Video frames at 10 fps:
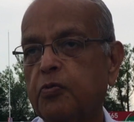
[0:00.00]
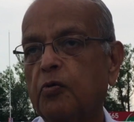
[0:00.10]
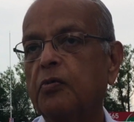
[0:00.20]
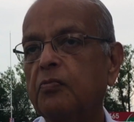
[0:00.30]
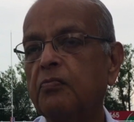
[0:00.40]

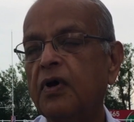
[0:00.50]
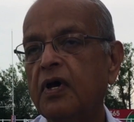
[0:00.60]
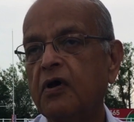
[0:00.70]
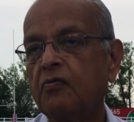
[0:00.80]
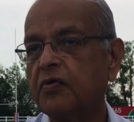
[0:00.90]
problem
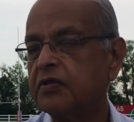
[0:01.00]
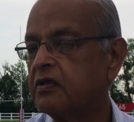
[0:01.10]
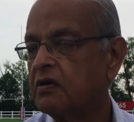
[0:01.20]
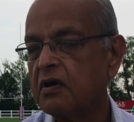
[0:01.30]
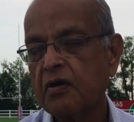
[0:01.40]
with
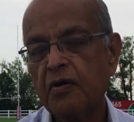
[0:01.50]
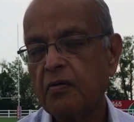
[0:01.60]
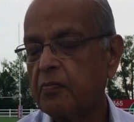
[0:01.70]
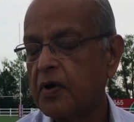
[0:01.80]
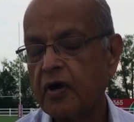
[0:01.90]

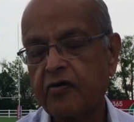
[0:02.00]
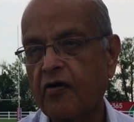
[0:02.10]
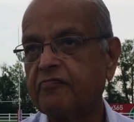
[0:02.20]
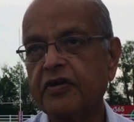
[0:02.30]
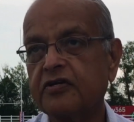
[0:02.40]

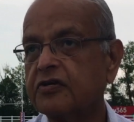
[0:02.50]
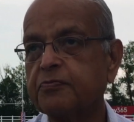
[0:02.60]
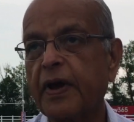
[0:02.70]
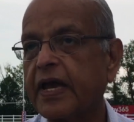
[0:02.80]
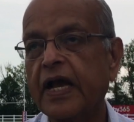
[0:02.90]
traffic
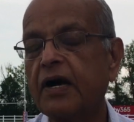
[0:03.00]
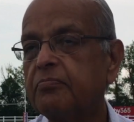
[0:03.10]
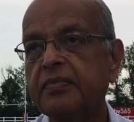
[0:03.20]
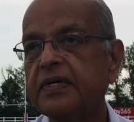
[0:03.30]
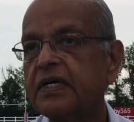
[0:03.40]
just backing up
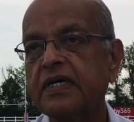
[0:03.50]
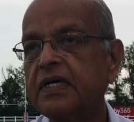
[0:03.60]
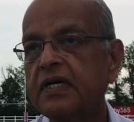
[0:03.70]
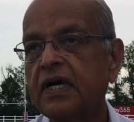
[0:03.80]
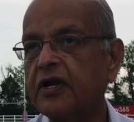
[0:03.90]

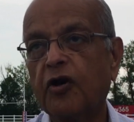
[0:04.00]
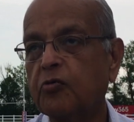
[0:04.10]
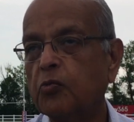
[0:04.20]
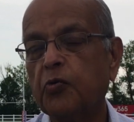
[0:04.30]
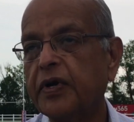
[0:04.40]
and
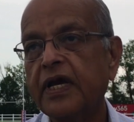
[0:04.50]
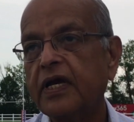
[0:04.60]
not moving.